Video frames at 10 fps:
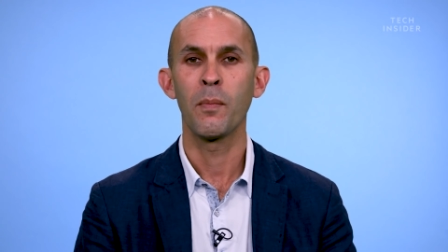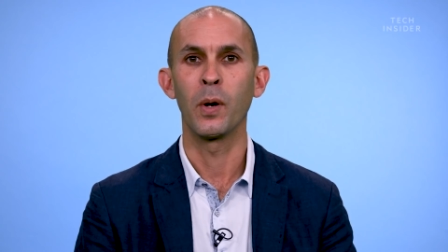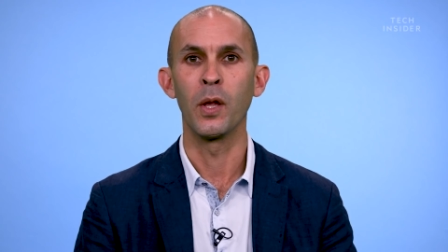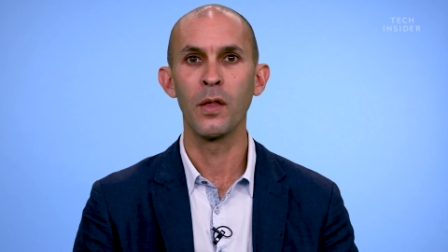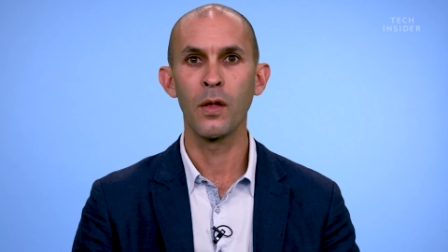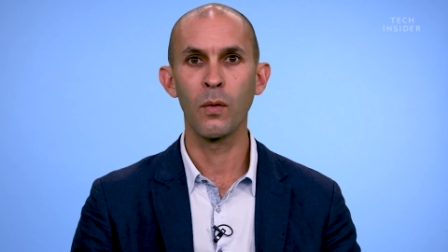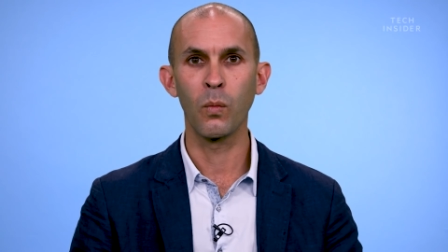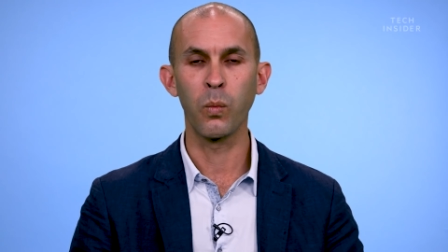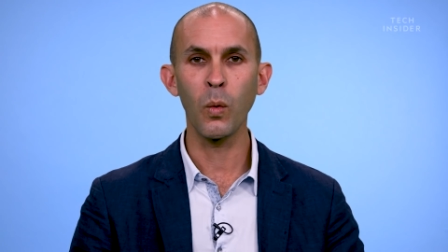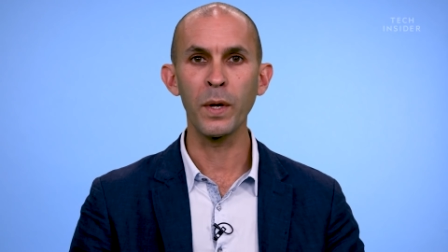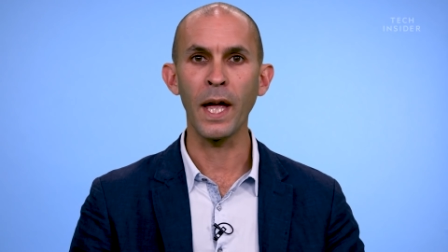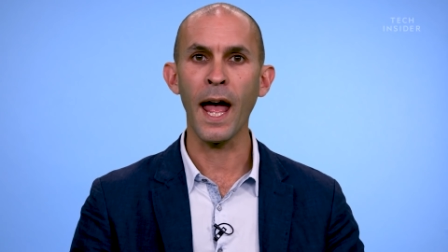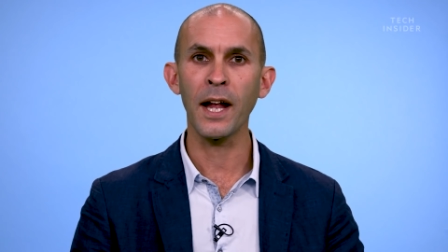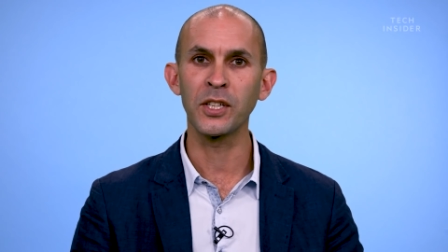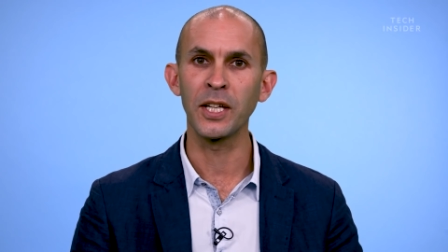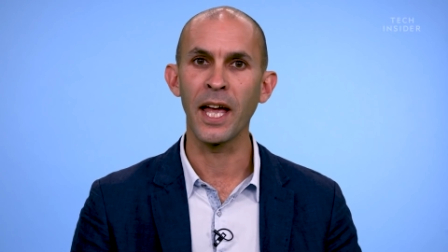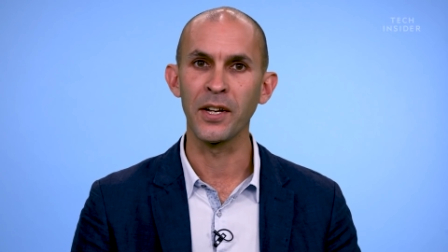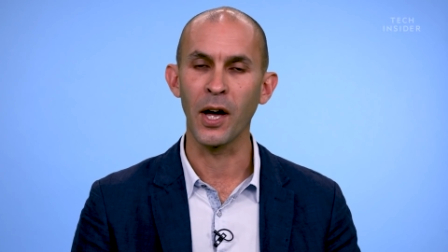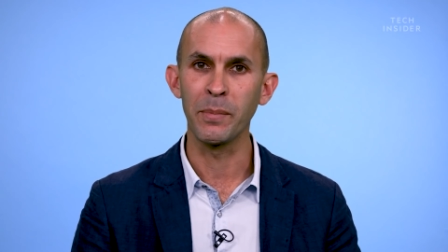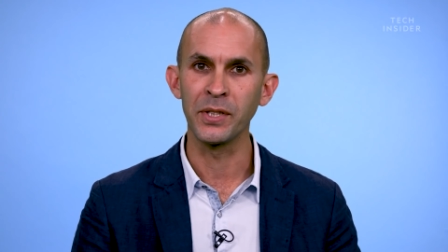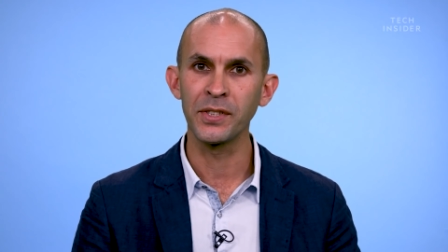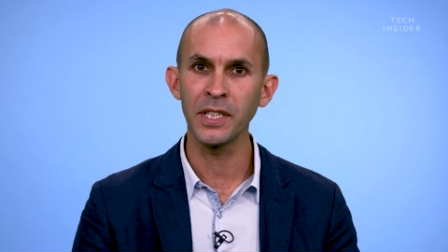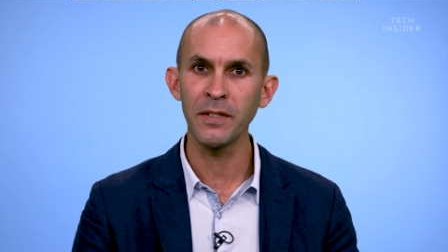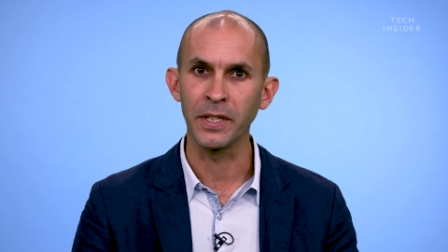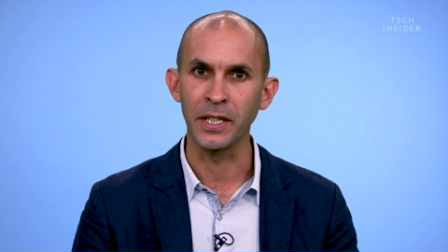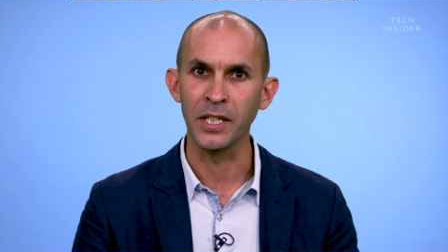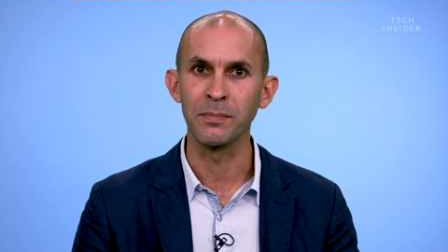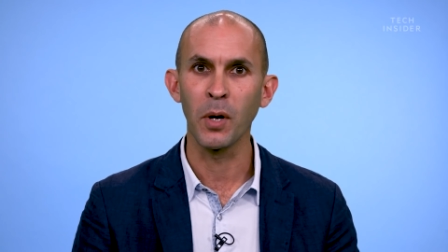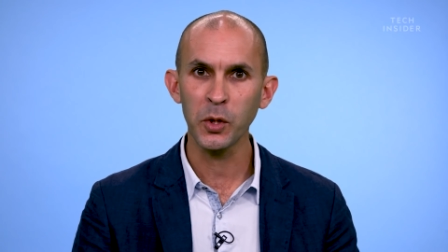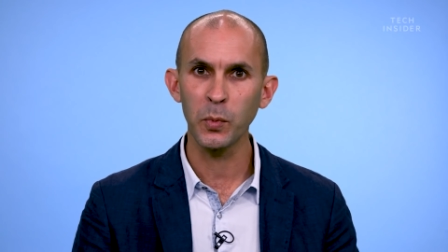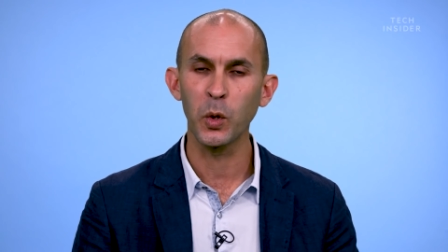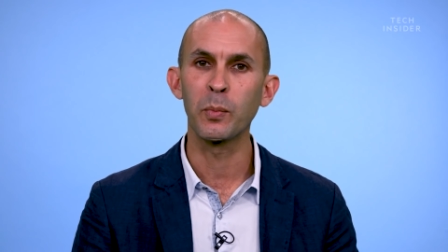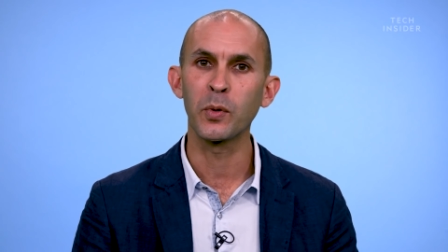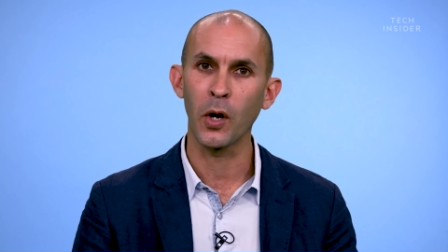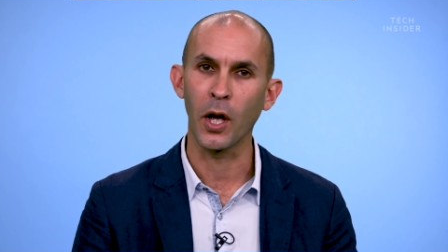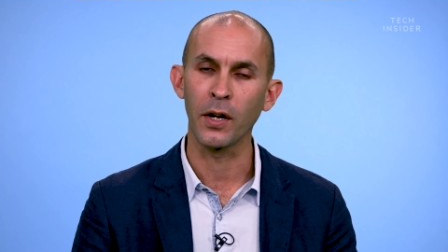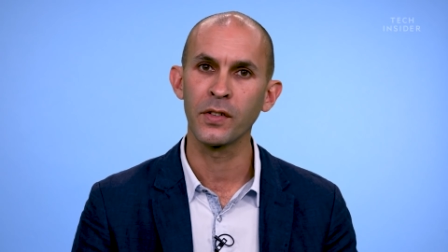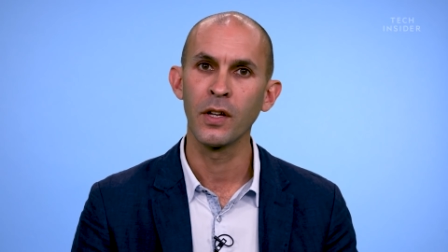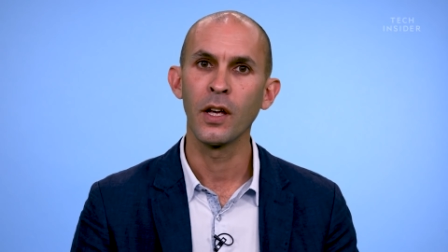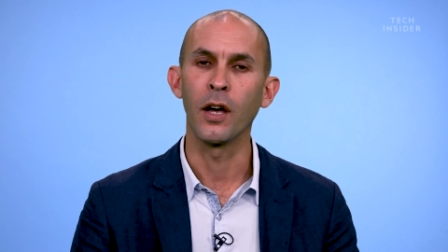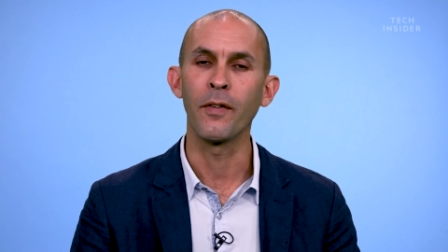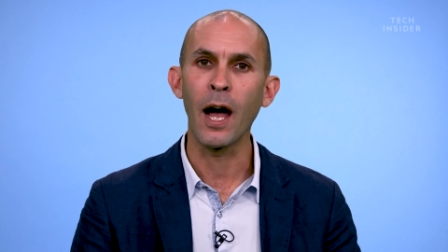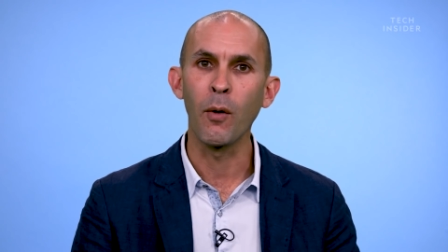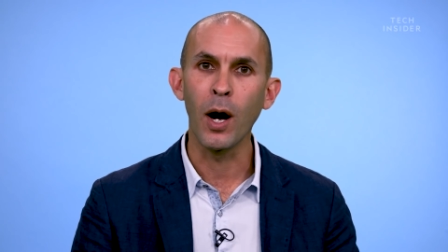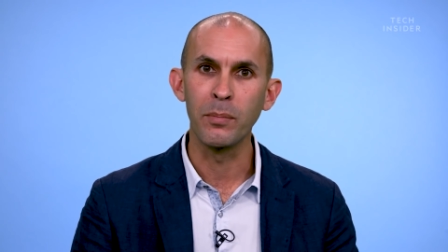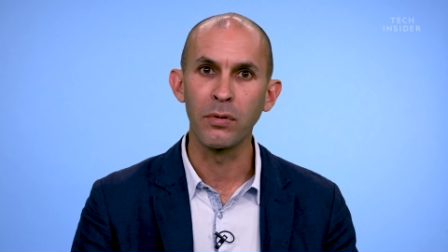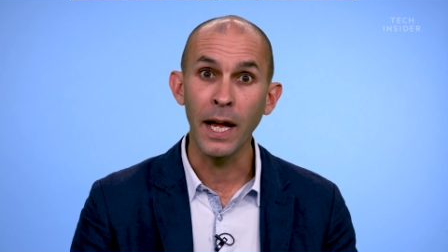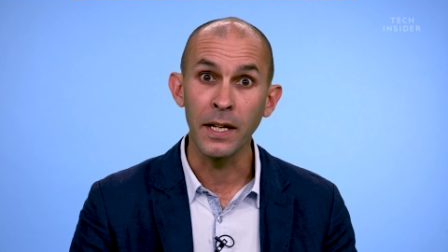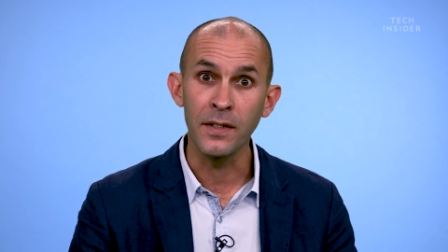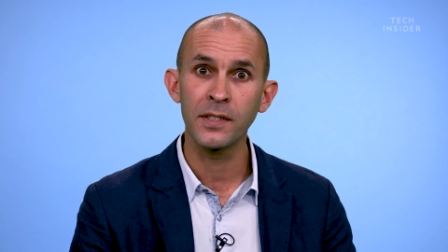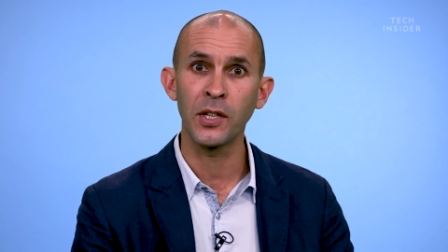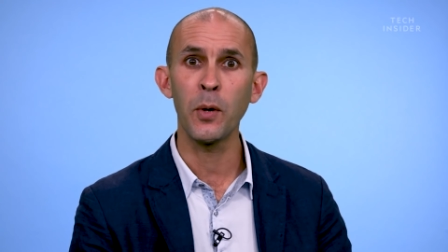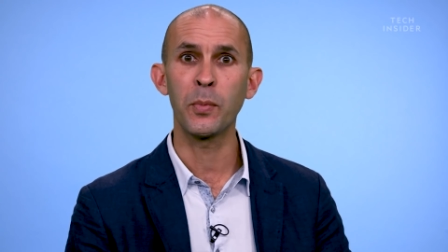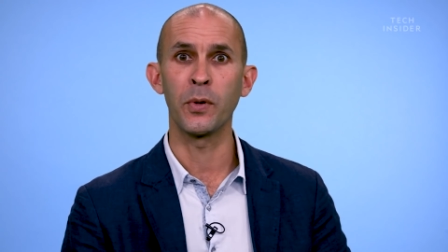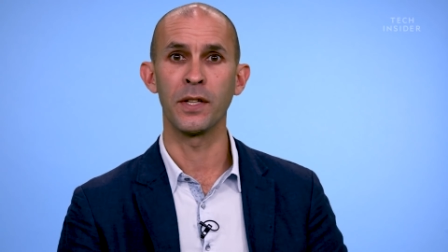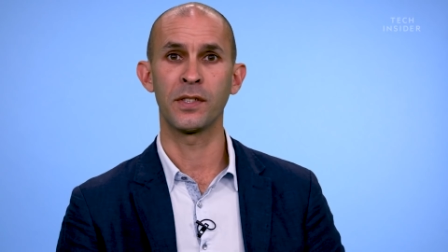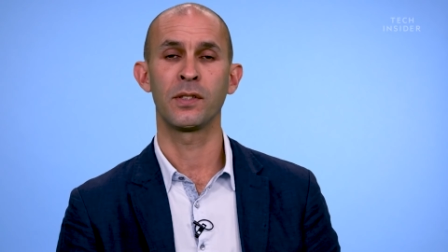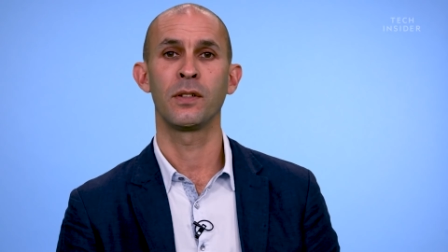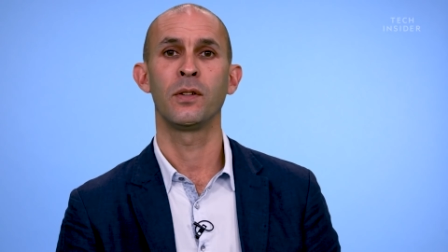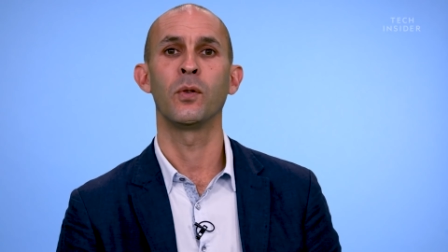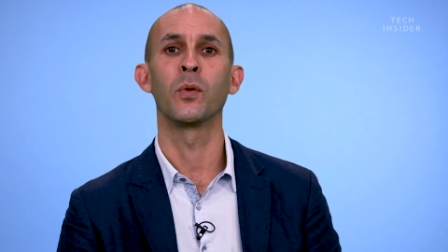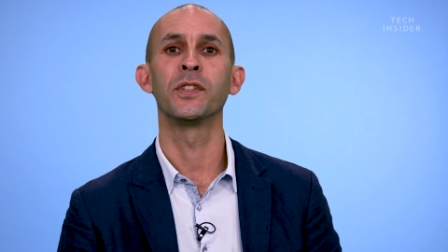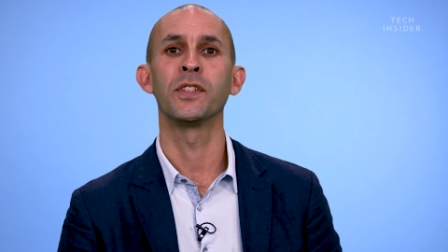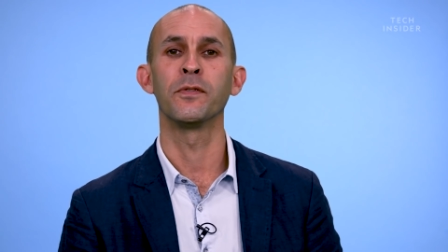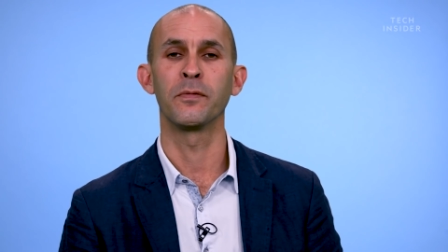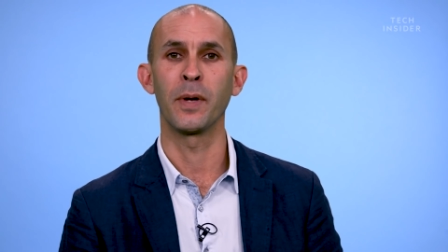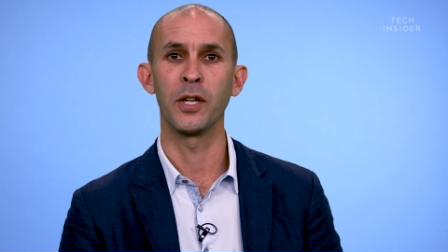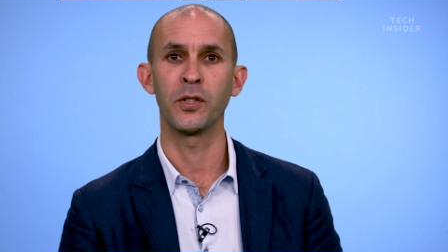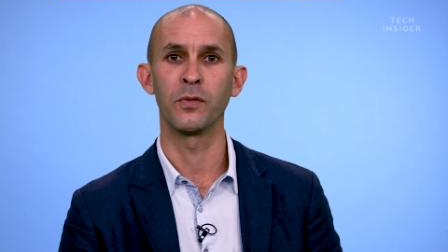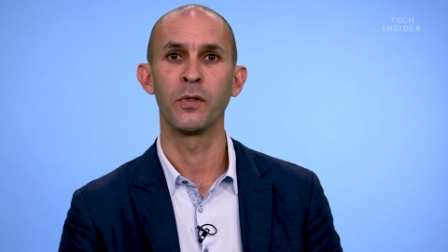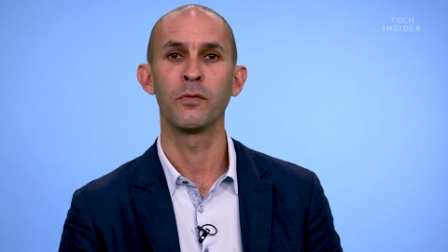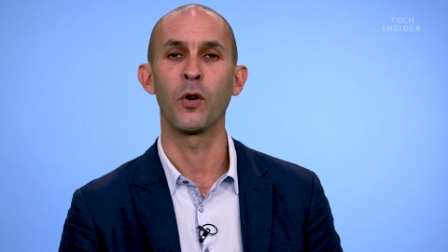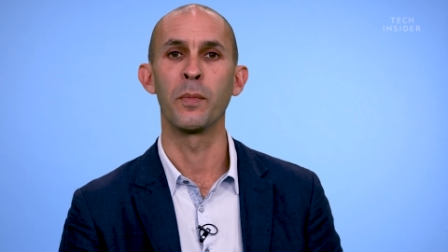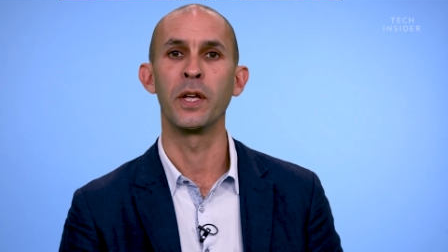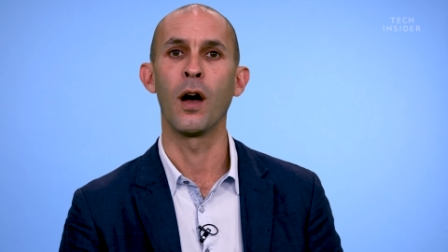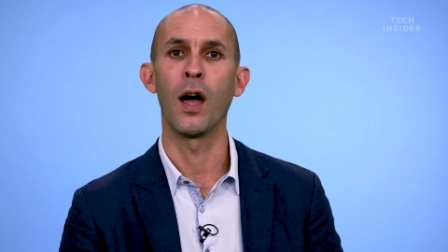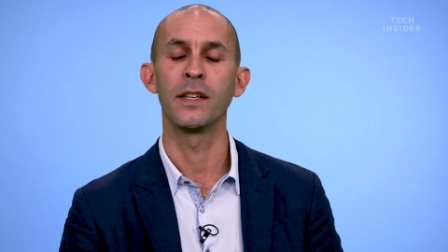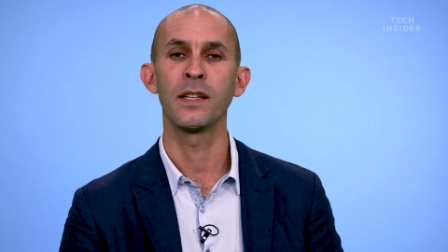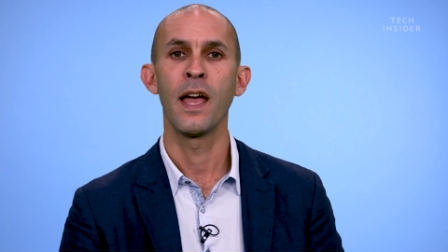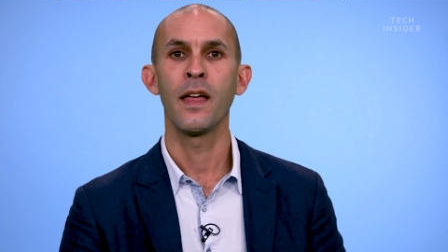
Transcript: but what we actually end up perceiving is much more a product of how our brain interprets all this information from the eyes